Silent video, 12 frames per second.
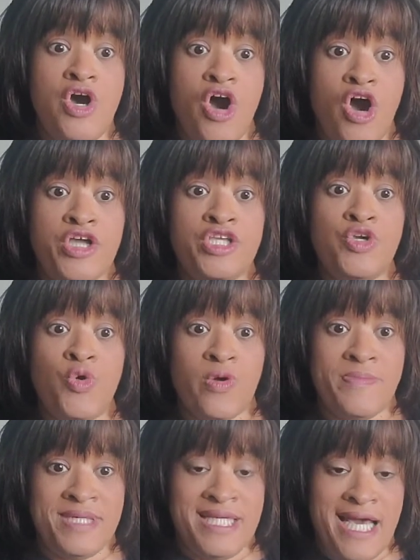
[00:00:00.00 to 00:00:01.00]
on your
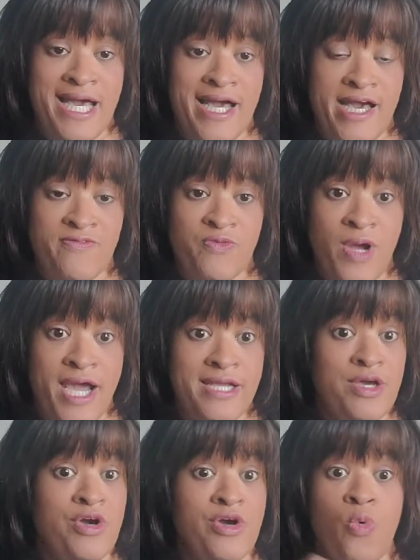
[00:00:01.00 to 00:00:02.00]
behalf, right?
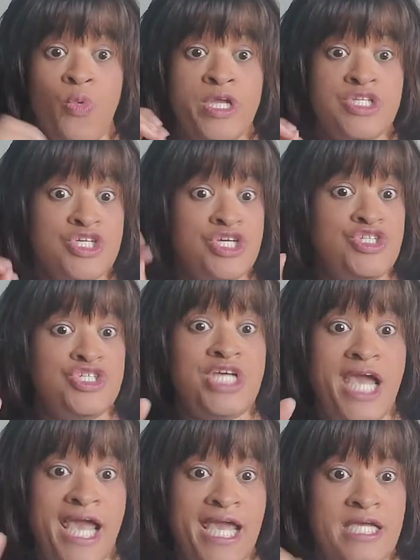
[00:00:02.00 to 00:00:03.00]
Which could
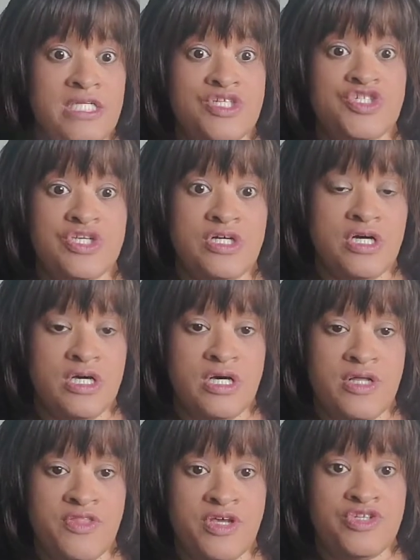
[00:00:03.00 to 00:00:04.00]
change
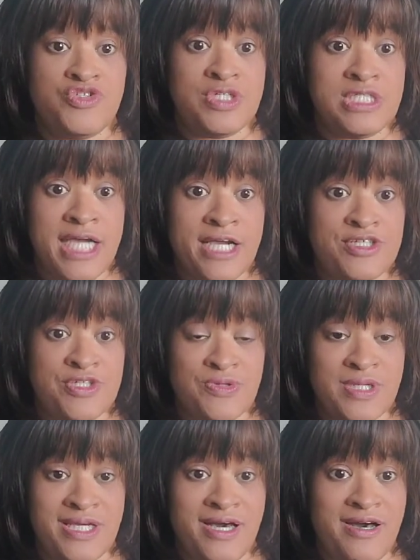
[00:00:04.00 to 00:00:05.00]
the
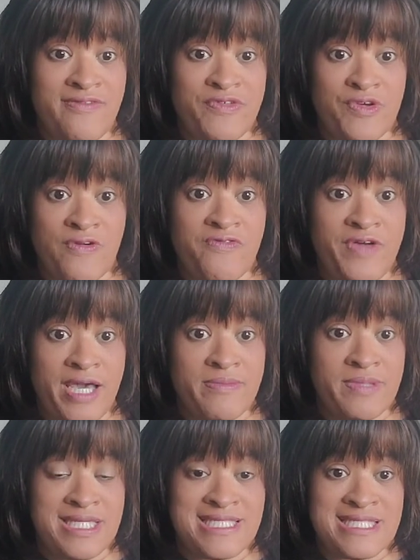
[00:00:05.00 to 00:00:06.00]
trajectory of your
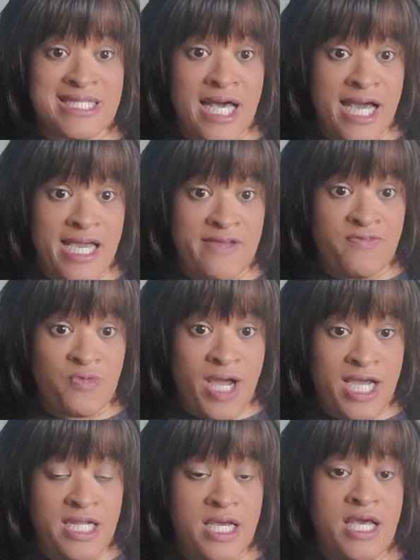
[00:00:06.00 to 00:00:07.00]
family's life,
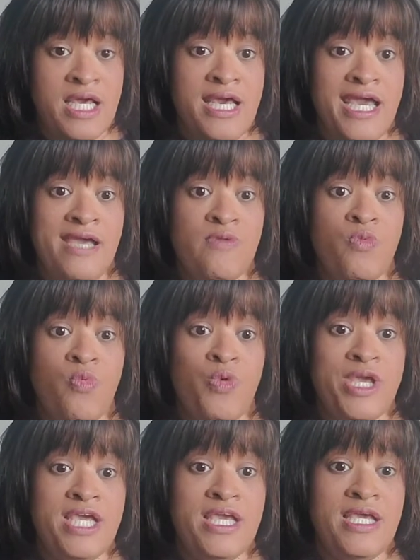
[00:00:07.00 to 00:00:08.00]
right? And
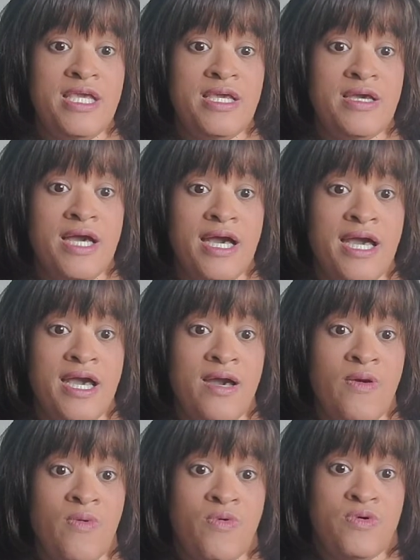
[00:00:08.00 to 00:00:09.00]
we
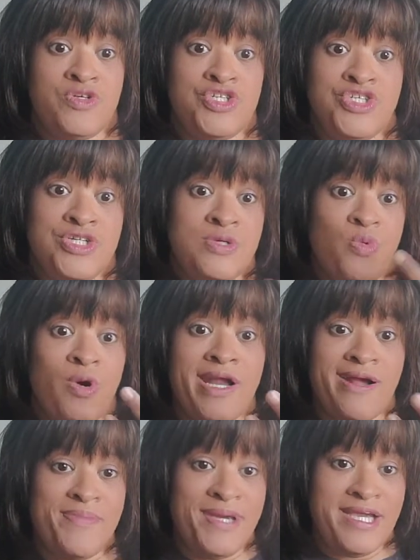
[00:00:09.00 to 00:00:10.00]
should want
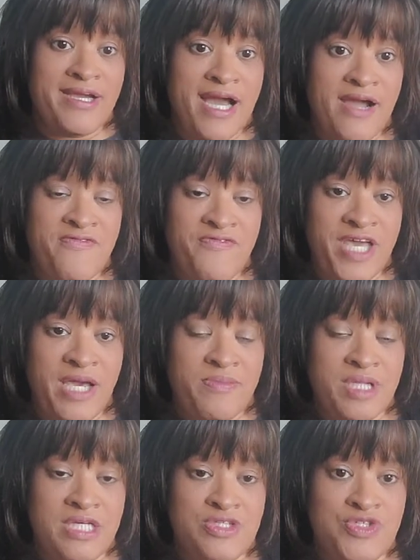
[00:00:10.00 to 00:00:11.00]
our parent, our
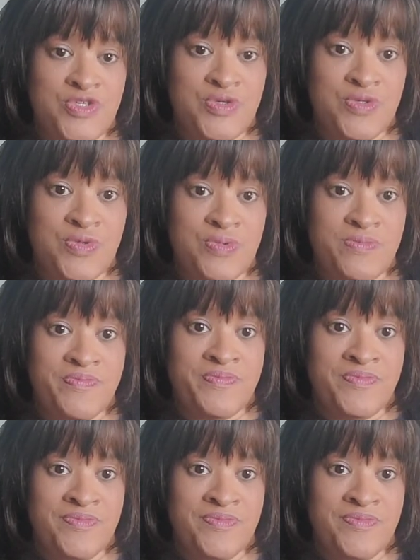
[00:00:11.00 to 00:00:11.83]
family to